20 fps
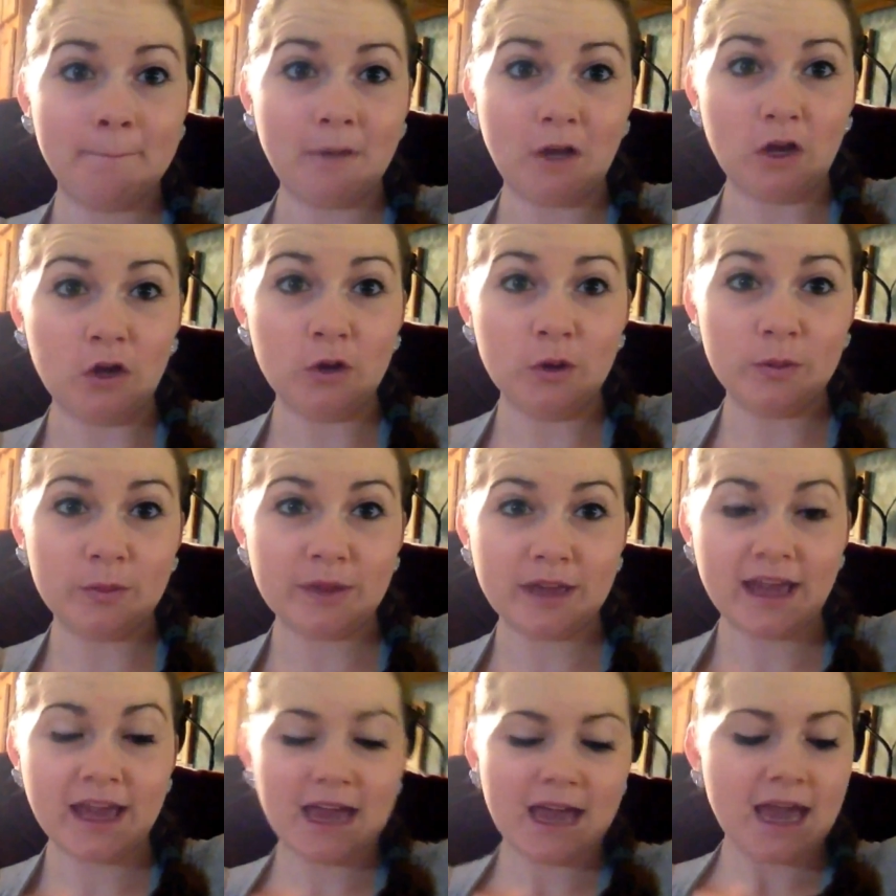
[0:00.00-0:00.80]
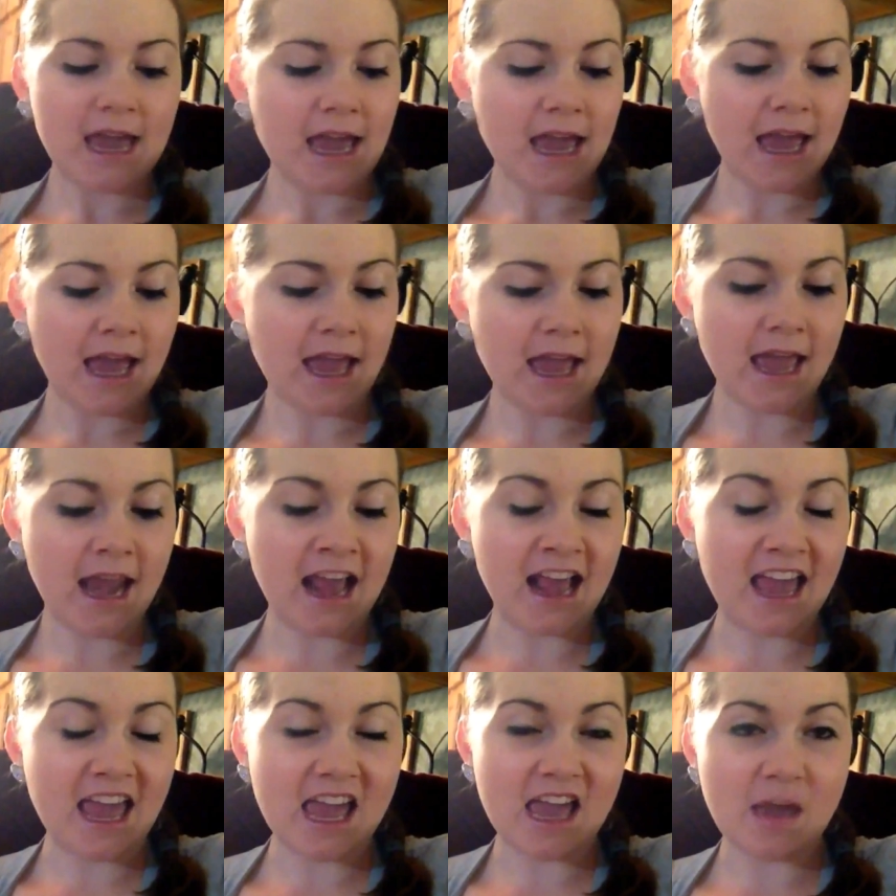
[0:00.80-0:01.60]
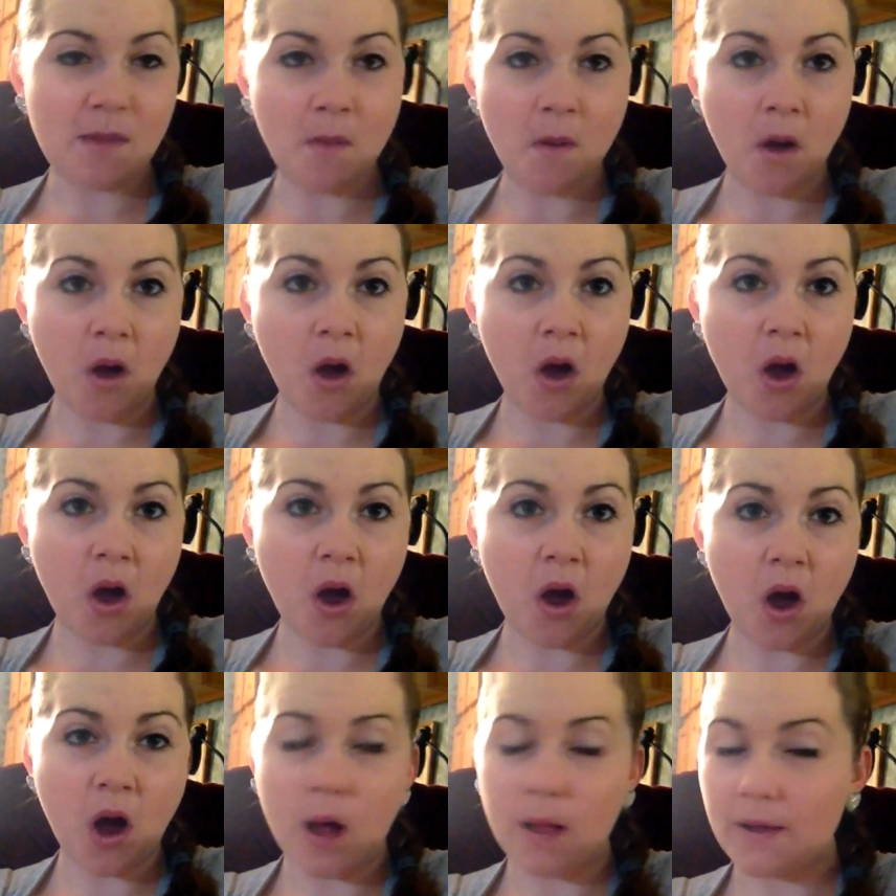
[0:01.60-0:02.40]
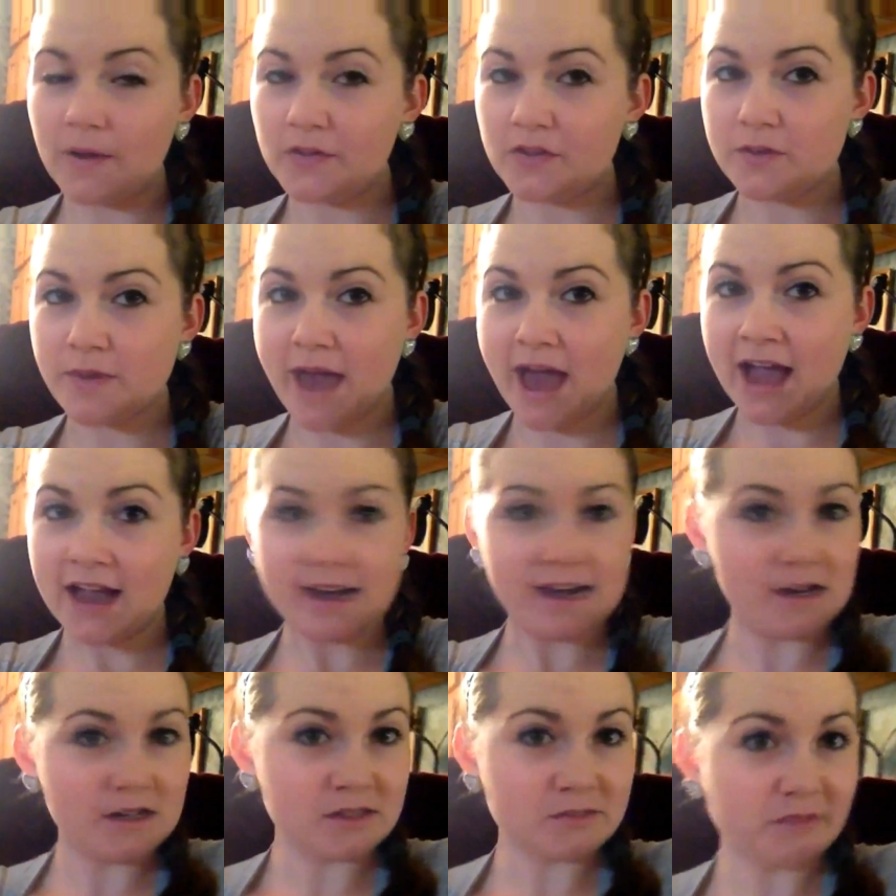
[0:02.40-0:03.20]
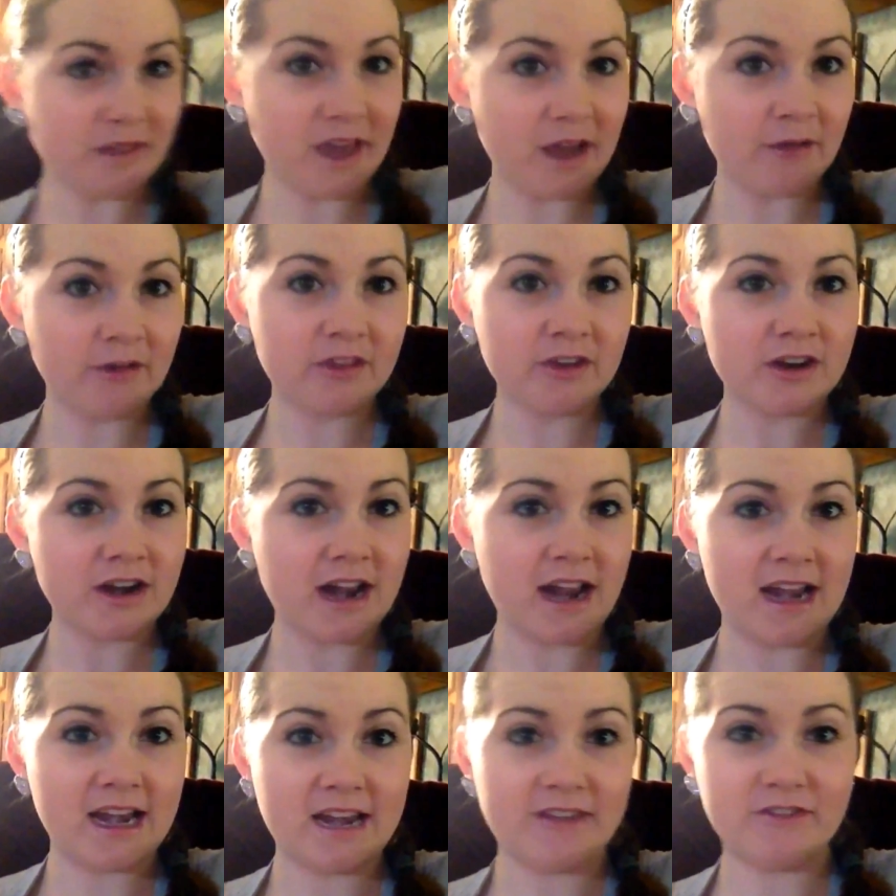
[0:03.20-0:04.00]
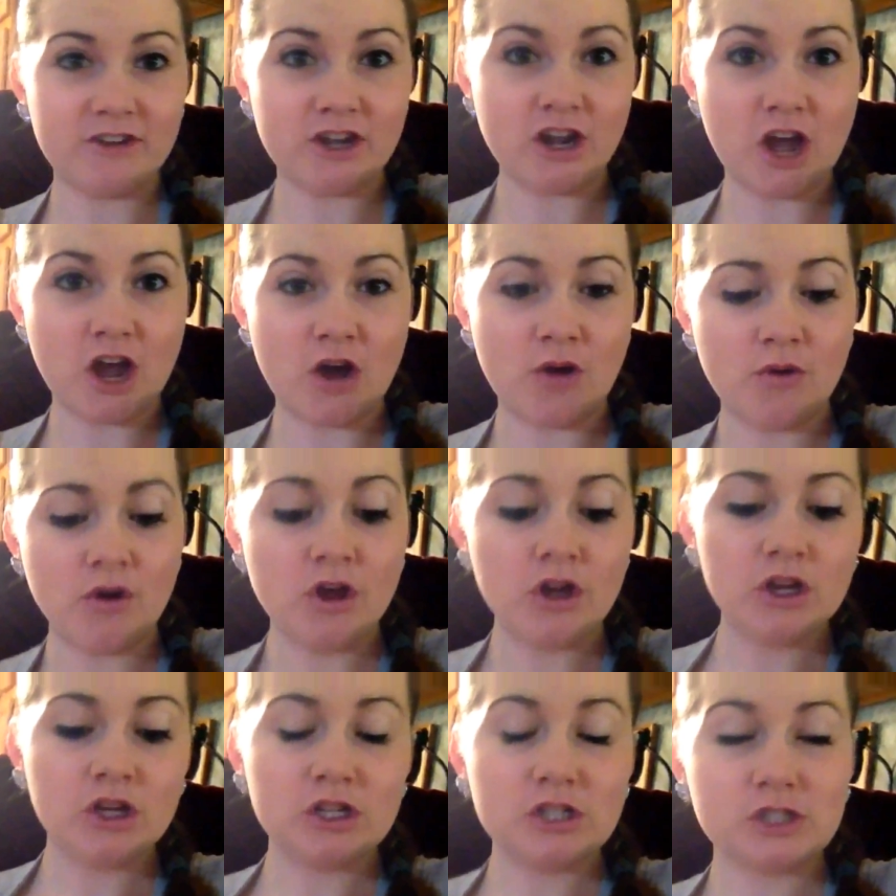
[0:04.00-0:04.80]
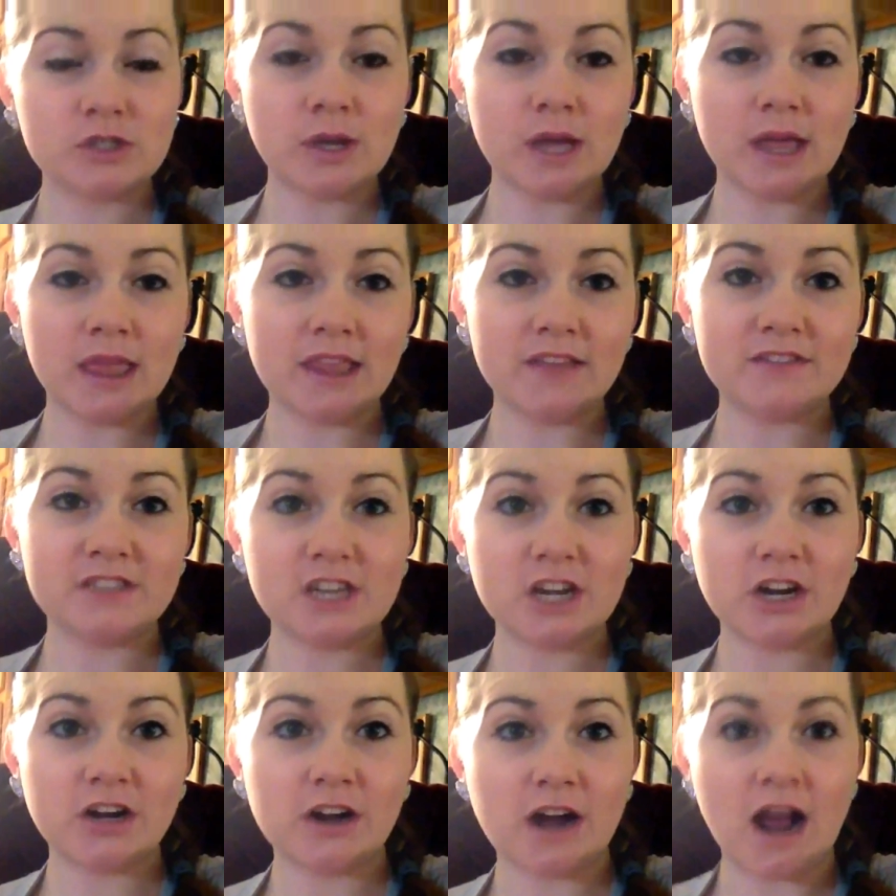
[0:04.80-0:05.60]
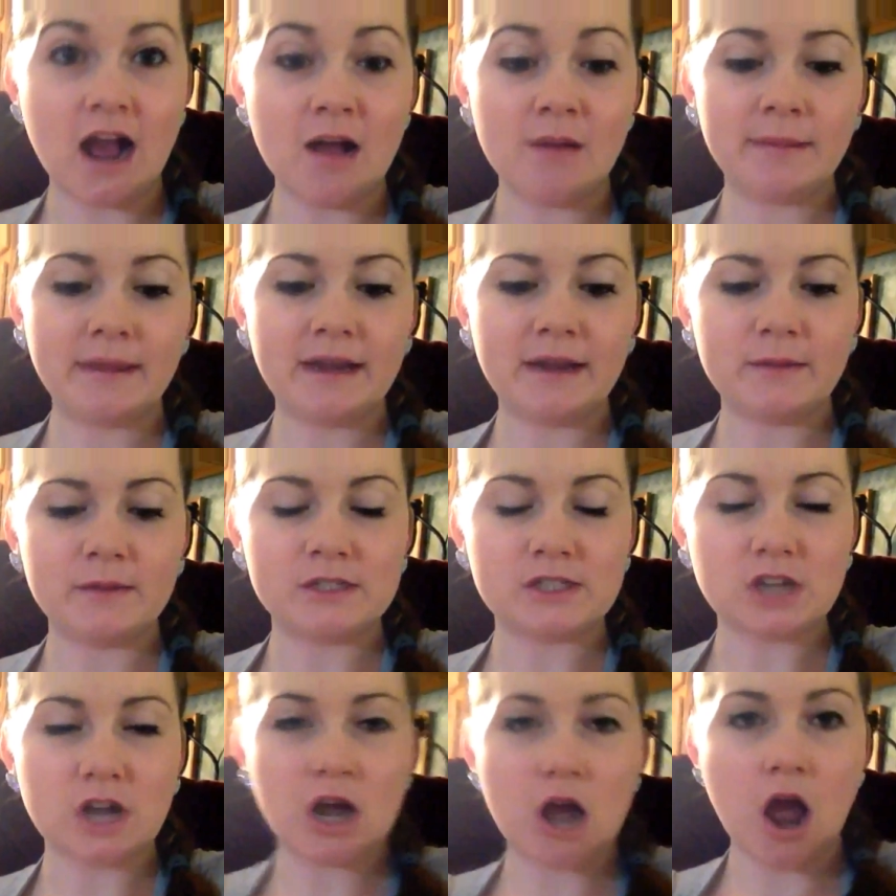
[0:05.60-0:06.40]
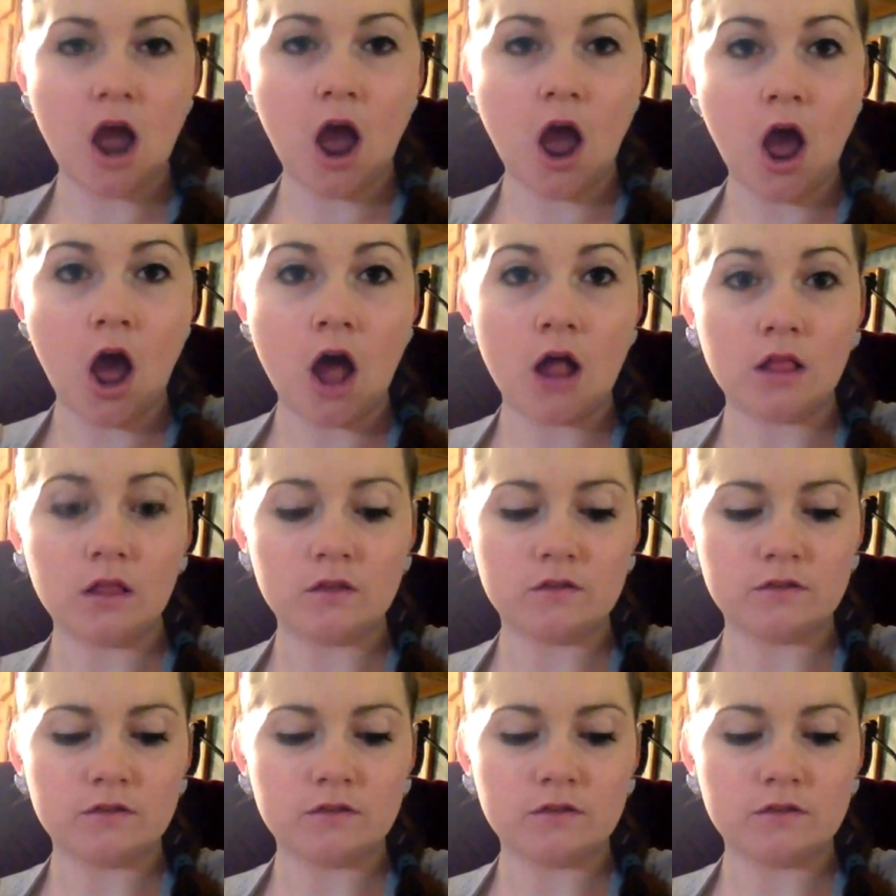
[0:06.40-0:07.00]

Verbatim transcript: poop, and it came all out the back, and I was playing with her, and I didn't even know. So I lifted her up, and it was all